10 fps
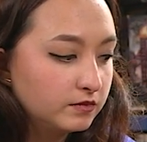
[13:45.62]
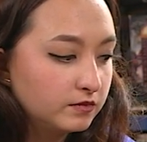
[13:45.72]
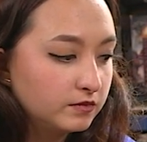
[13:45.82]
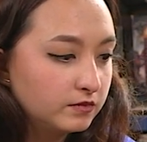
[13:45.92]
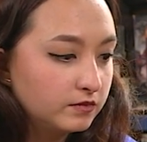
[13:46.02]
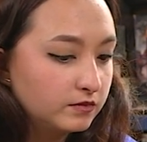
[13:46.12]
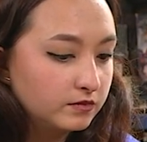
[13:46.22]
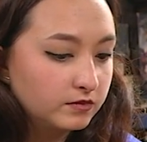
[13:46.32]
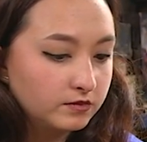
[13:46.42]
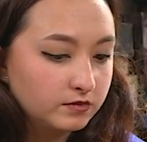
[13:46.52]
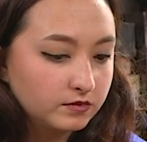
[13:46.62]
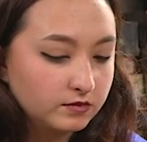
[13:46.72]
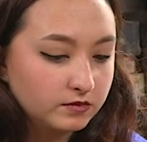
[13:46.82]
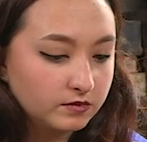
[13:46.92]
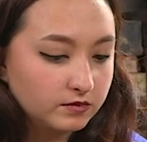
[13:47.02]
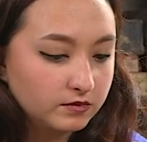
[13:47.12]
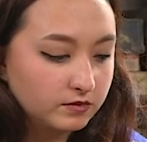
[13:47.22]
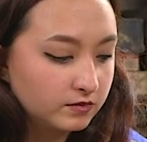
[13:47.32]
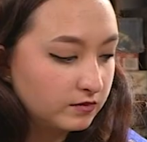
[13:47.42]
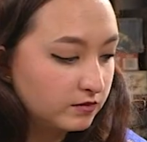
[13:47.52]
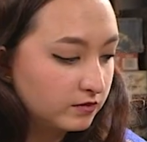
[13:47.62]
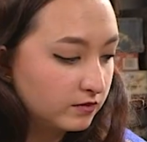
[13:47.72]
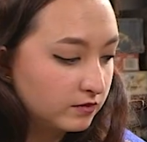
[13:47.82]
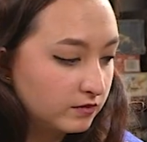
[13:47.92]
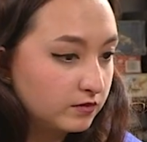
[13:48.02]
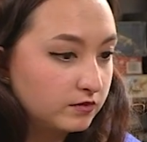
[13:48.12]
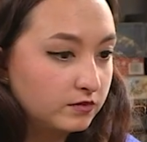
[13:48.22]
(not speaking)